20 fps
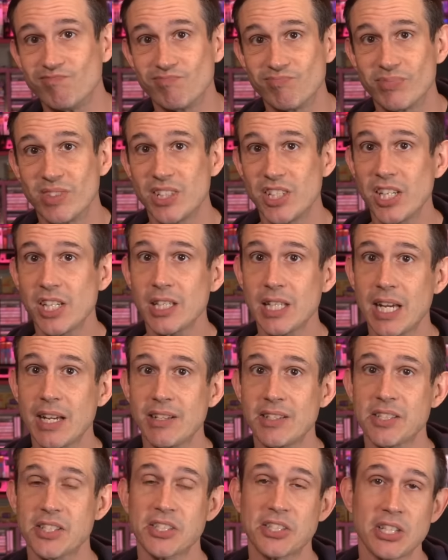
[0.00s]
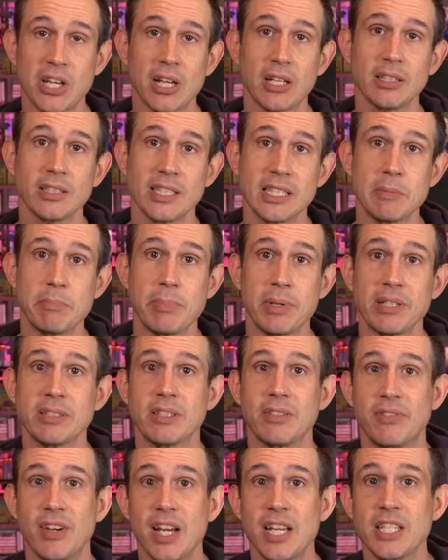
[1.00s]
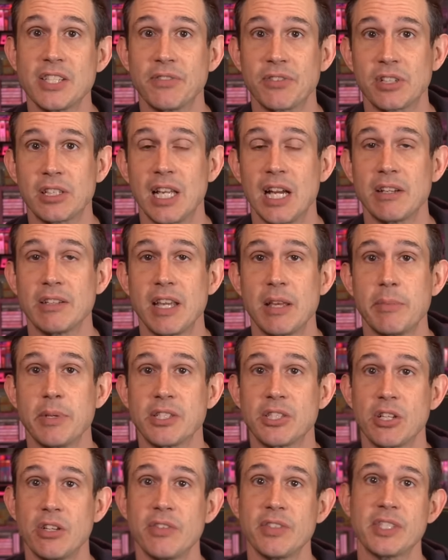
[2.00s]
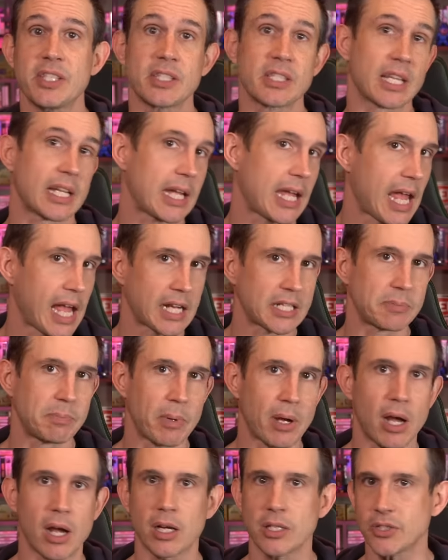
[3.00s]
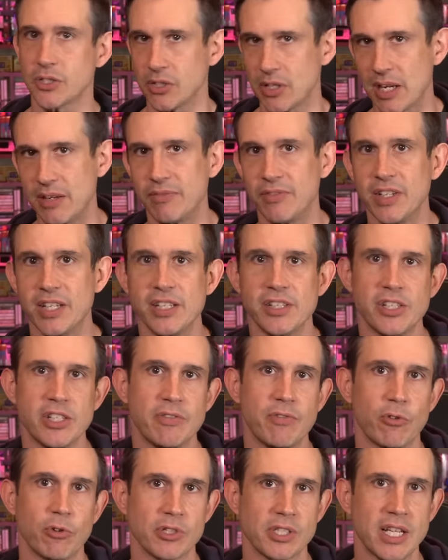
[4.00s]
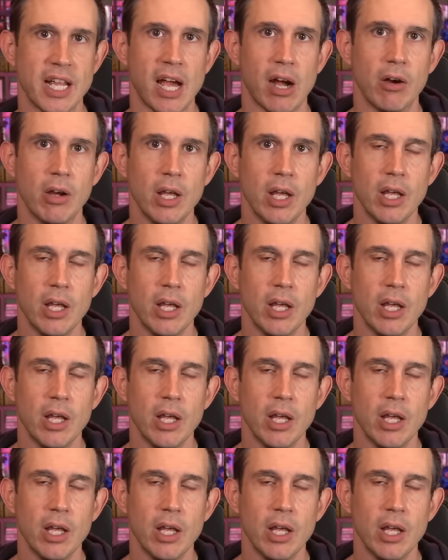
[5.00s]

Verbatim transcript: the G Cloud is a solidly built device for cloud gaming services like Xbox or NVIDIA GeForce Now.